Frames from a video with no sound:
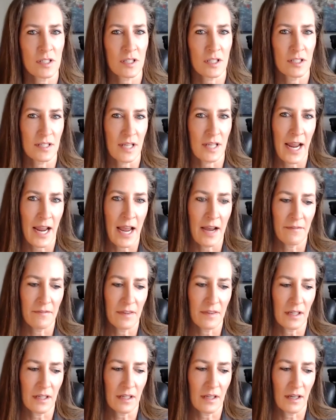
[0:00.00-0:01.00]
just because I
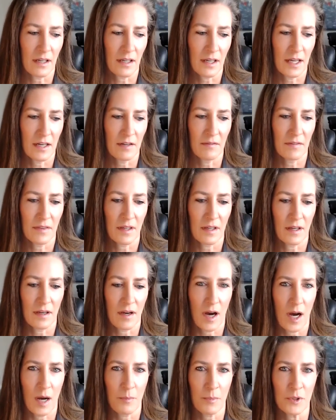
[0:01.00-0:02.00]
have the kind of
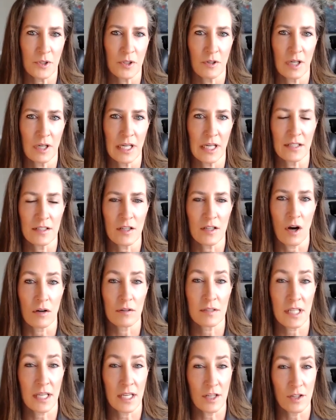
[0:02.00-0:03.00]
the opportunity to
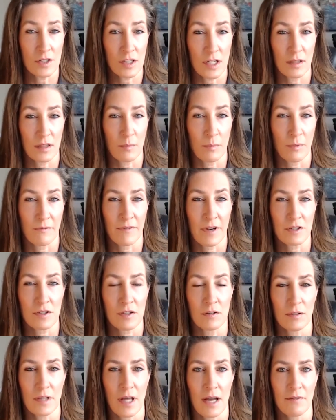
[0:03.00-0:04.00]
teach at the
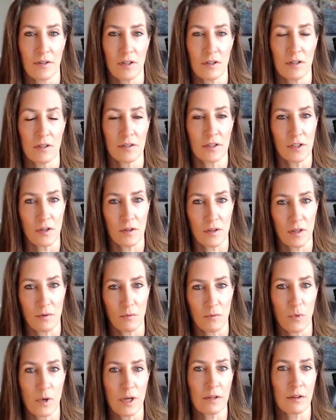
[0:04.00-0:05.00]
professional level, you know,
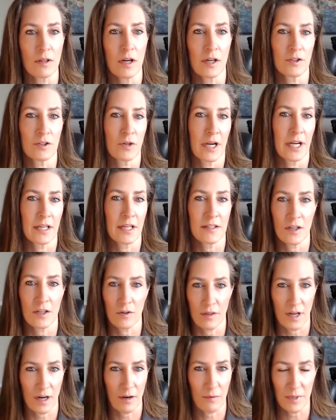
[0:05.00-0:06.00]
the week-long training
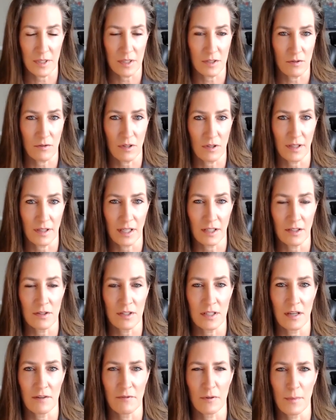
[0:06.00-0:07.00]
center that I've been doing, like
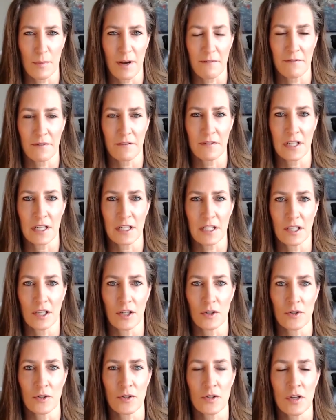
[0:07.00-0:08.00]
you said, for about 15
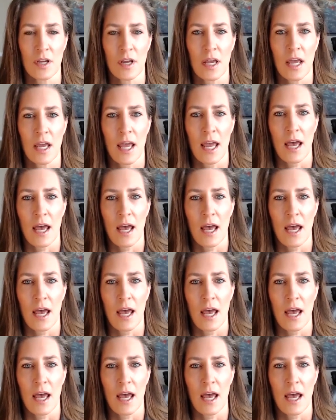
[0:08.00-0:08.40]
years.